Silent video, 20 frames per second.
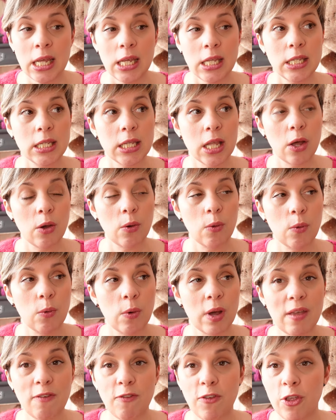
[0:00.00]
So
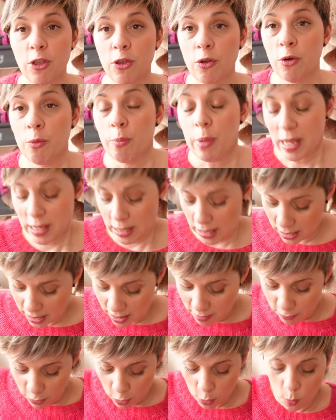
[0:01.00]
if you
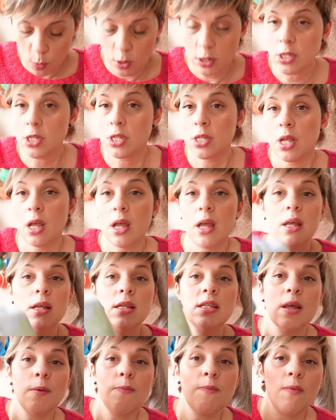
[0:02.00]
want
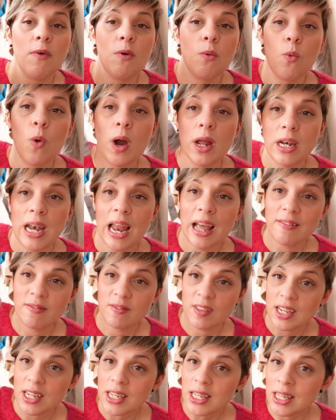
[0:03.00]
someone like
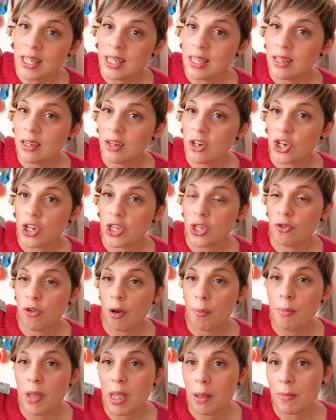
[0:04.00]
this, just
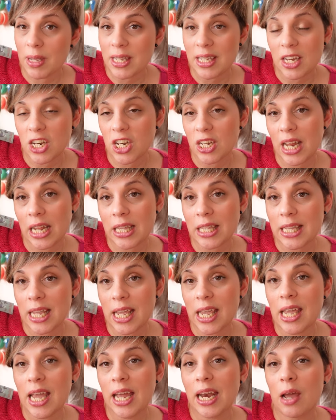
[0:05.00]
drop me a message on
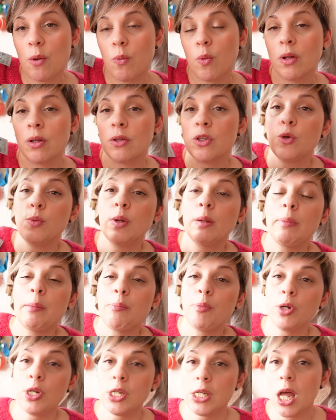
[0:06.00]
Etsy, and you will be
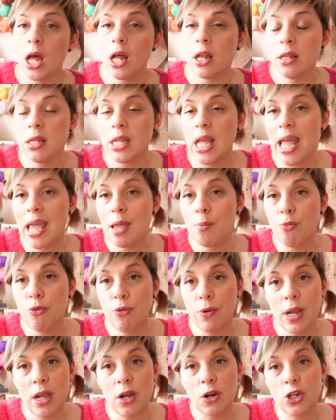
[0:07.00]
put on a
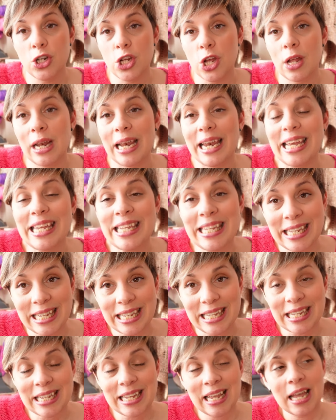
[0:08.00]
pre-order
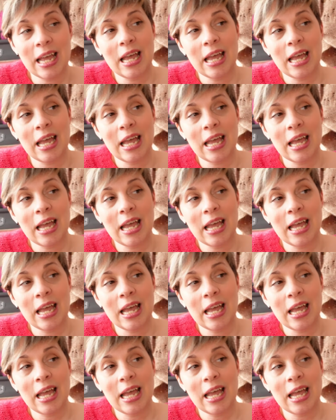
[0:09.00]
list.